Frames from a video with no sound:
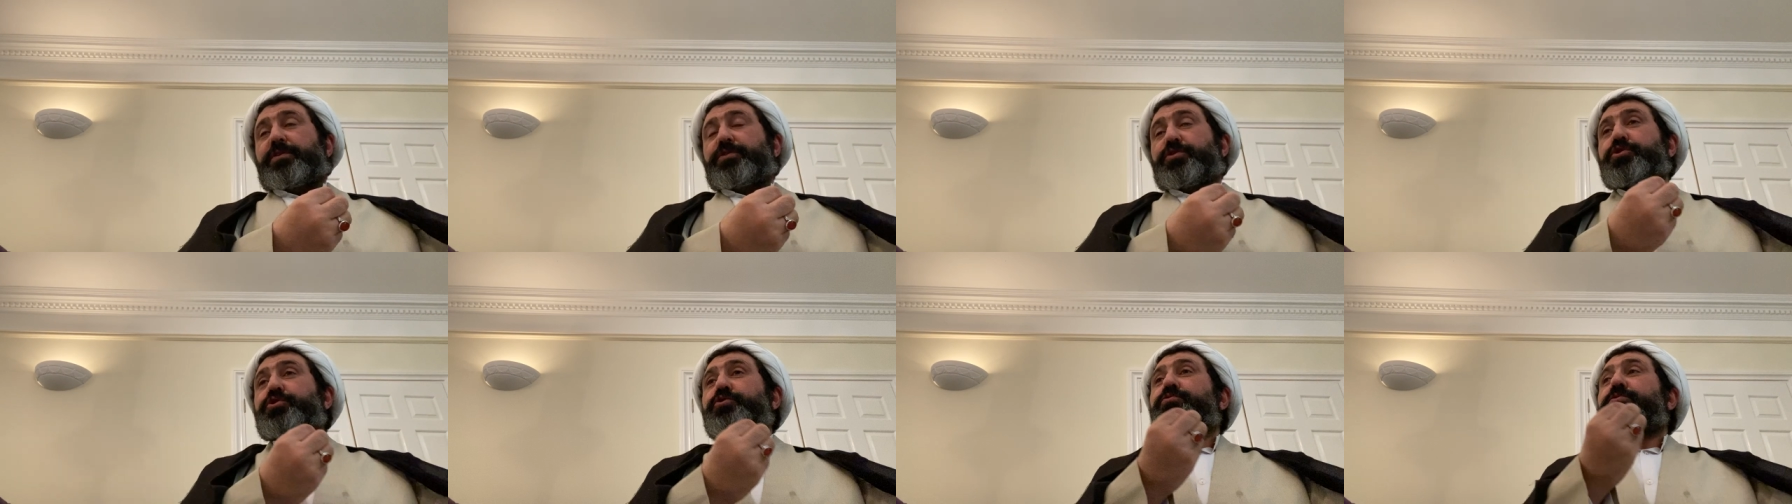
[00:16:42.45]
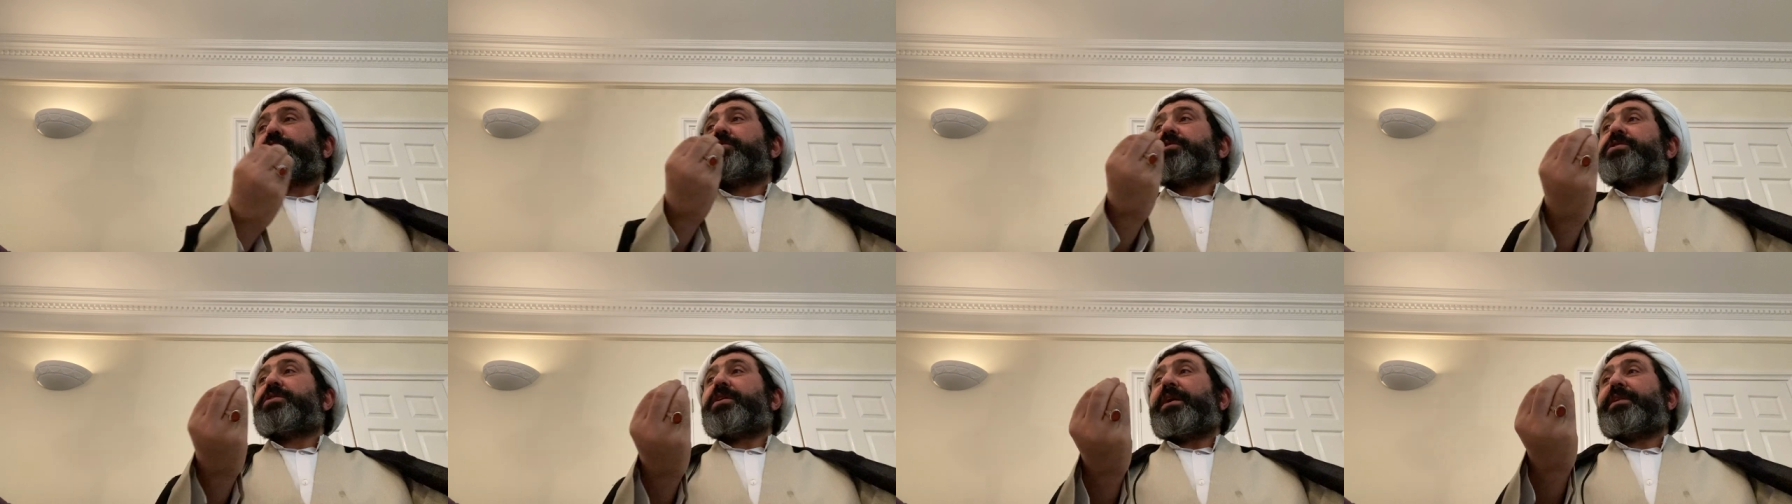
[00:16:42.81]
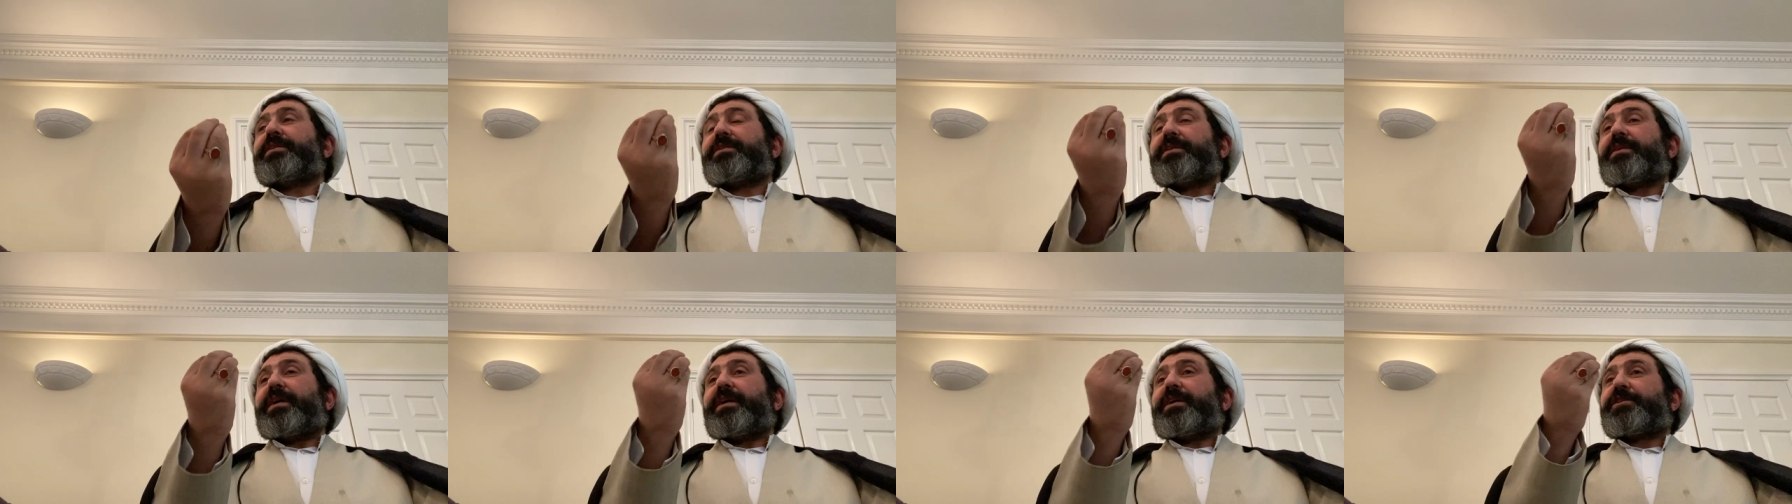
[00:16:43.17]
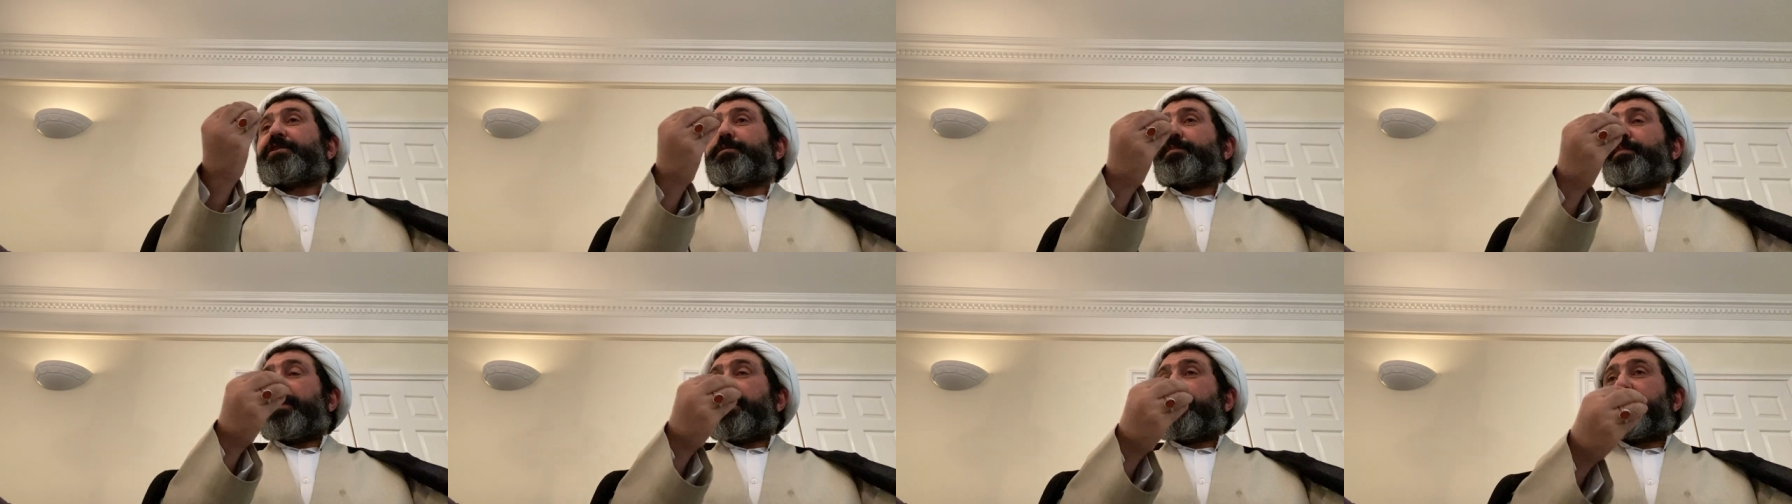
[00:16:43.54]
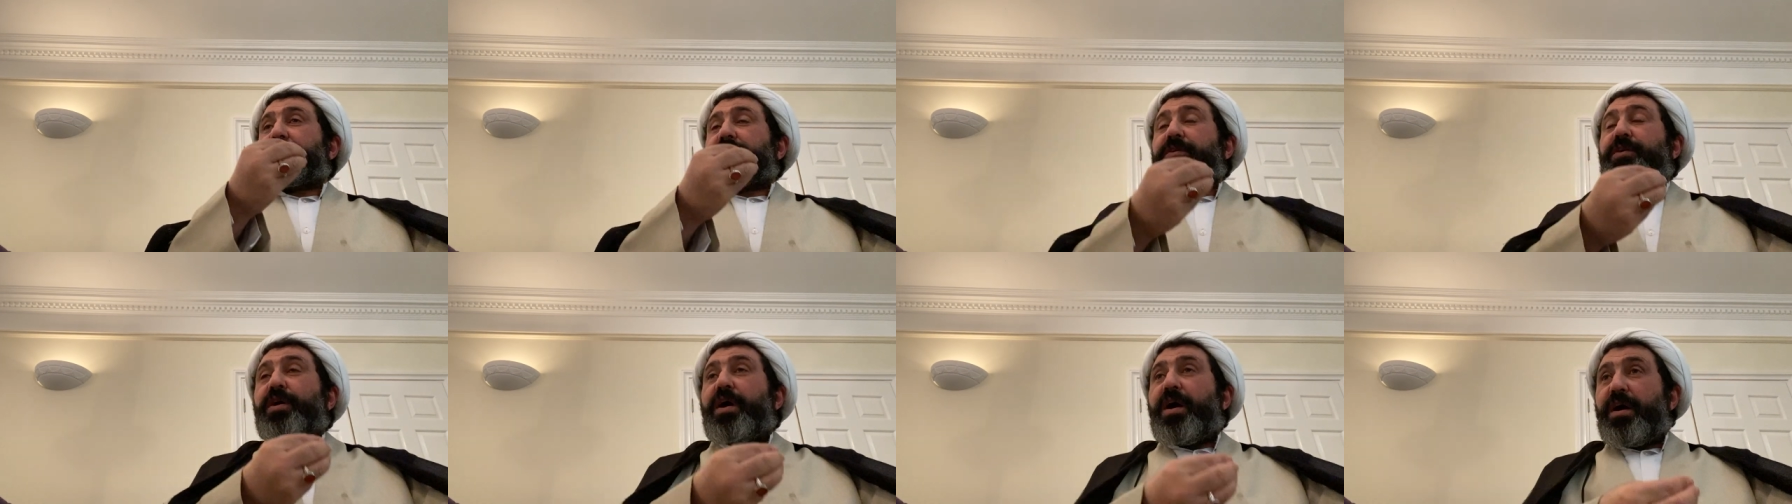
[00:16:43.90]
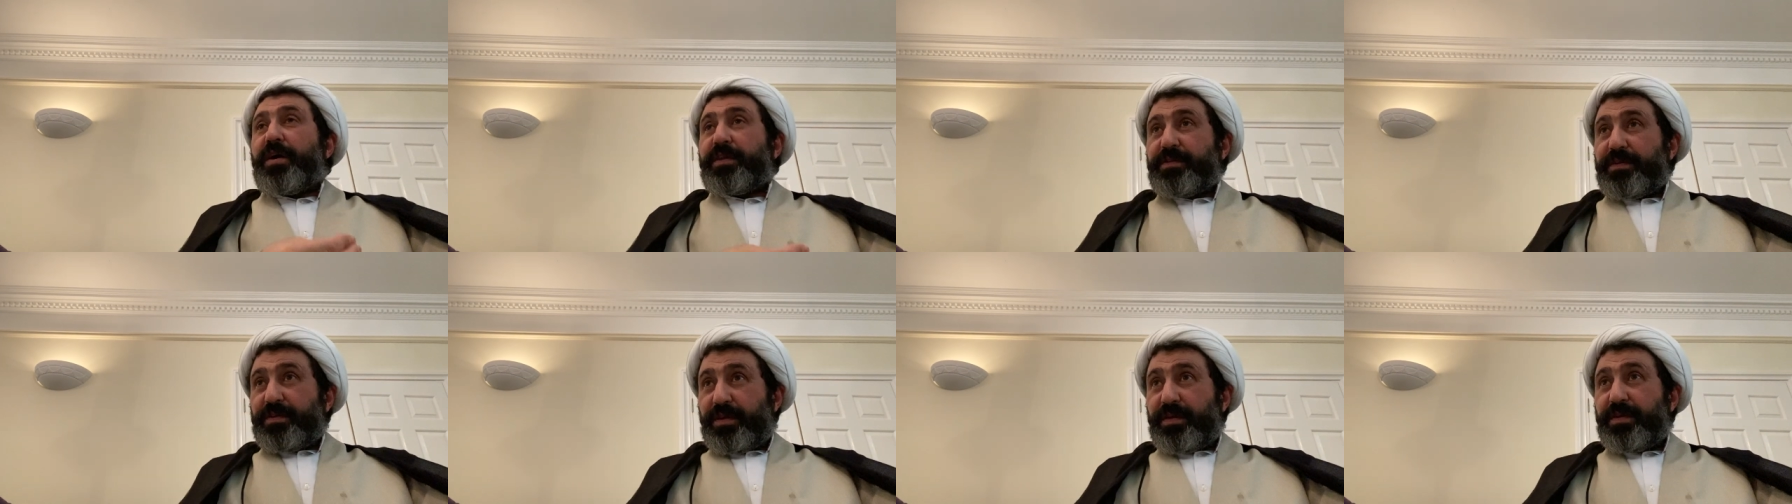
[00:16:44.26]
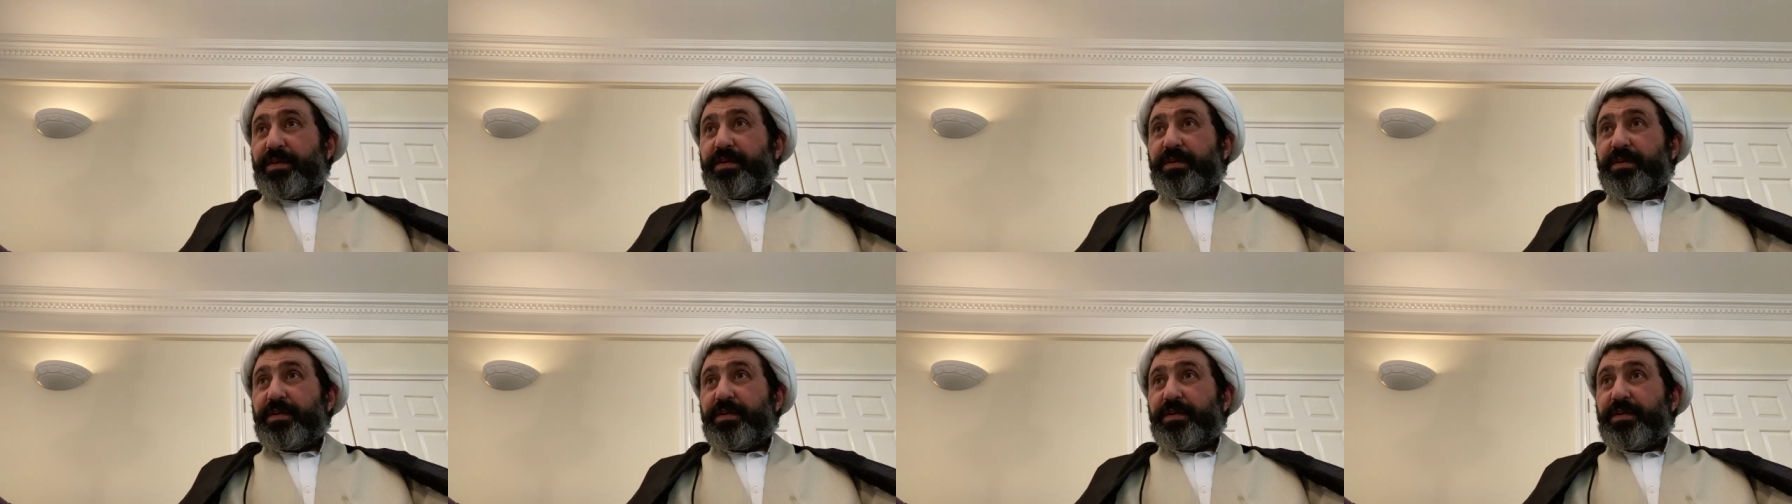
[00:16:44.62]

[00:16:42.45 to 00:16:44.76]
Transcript: should not expect God